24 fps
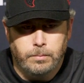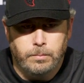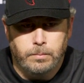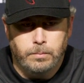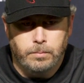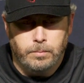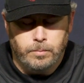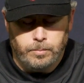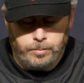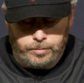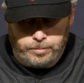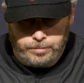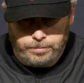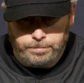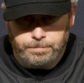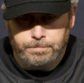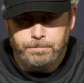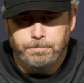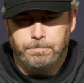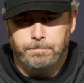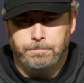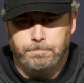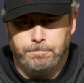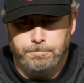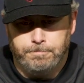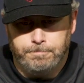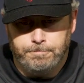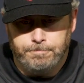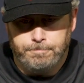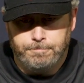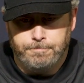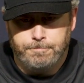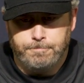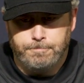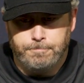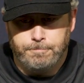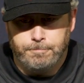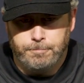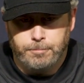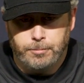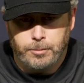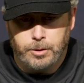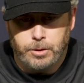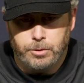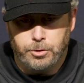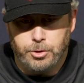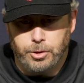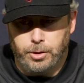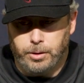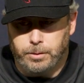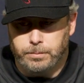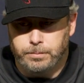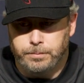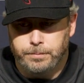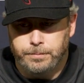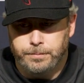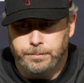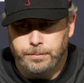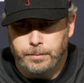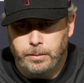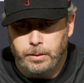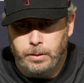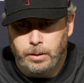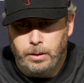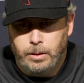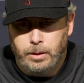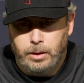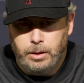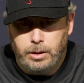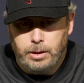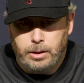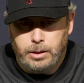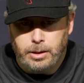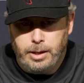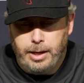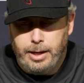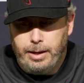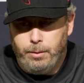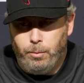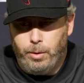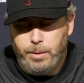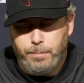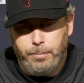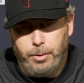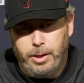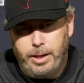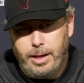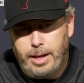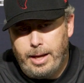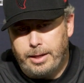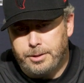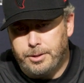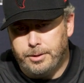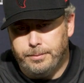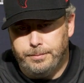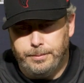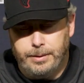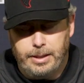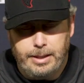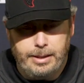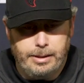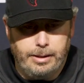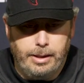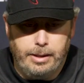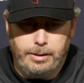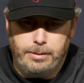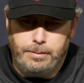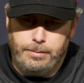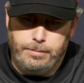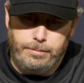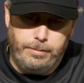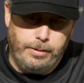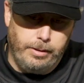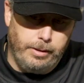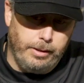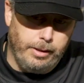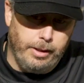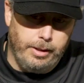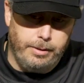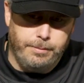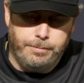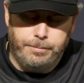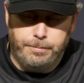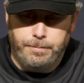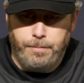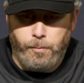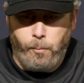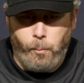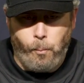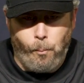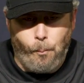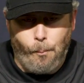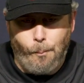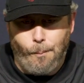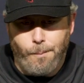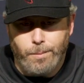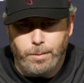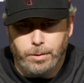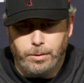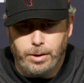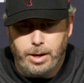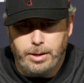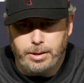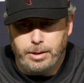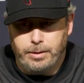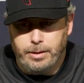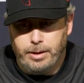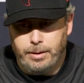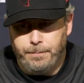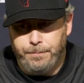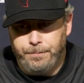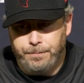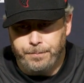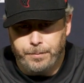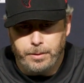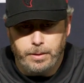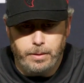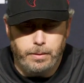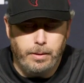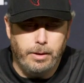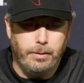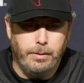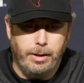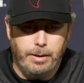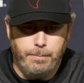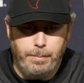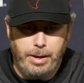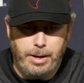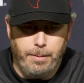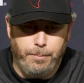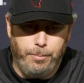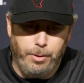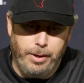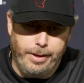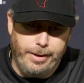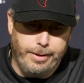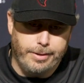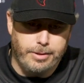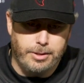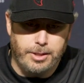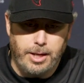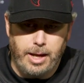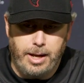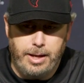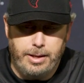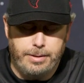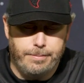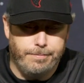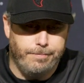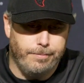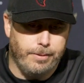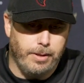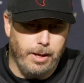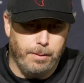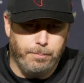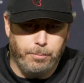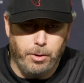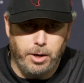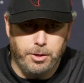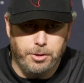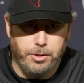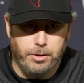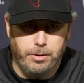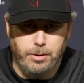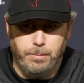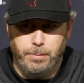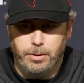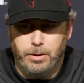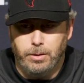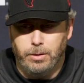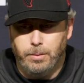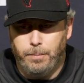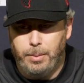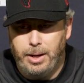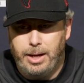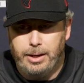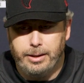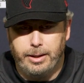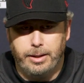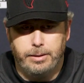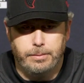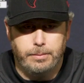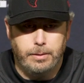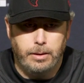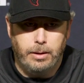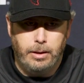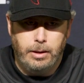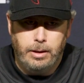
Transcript: the second half, got a chance to sure. move it. yeah, one play action. They, they Again, credit to them. They, they made a play inside, got pressure in the middle of the pocket,